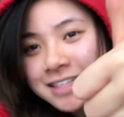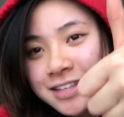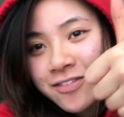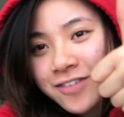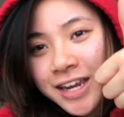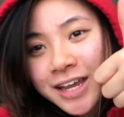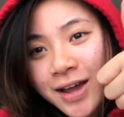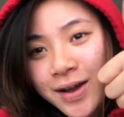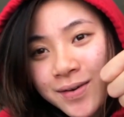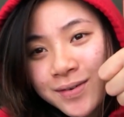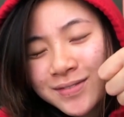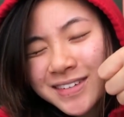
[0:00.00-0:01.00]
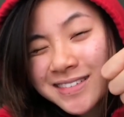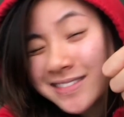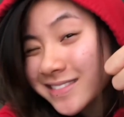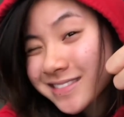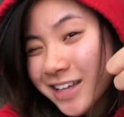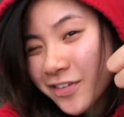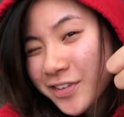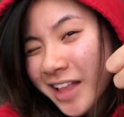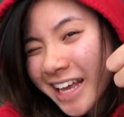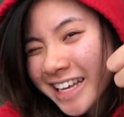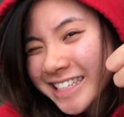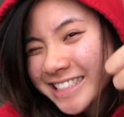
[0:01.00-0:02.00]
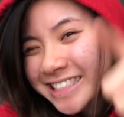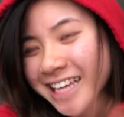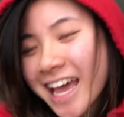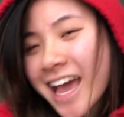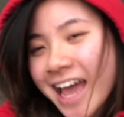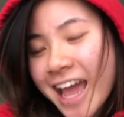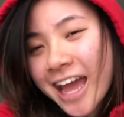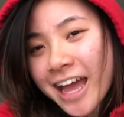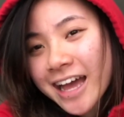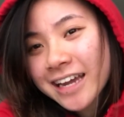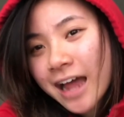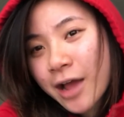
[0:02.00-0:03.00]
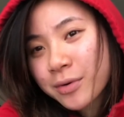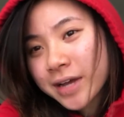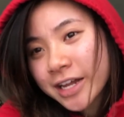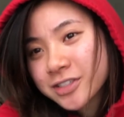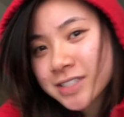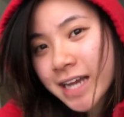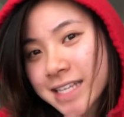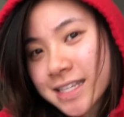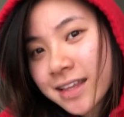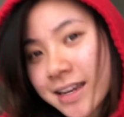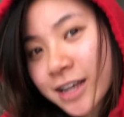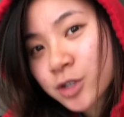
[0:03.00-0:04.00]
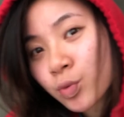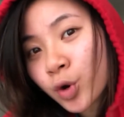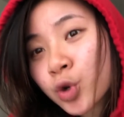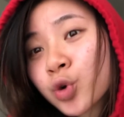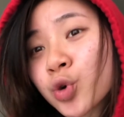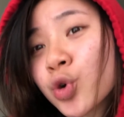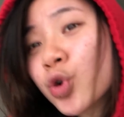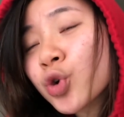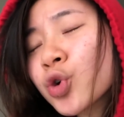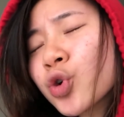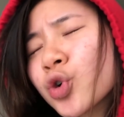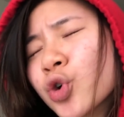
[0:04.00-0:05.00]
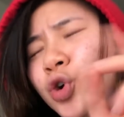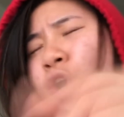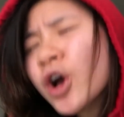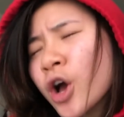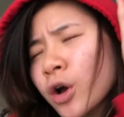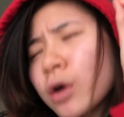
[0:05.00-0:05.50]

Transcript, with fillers: this video if you like it, and I will catch you guys in the next one. Goodbye.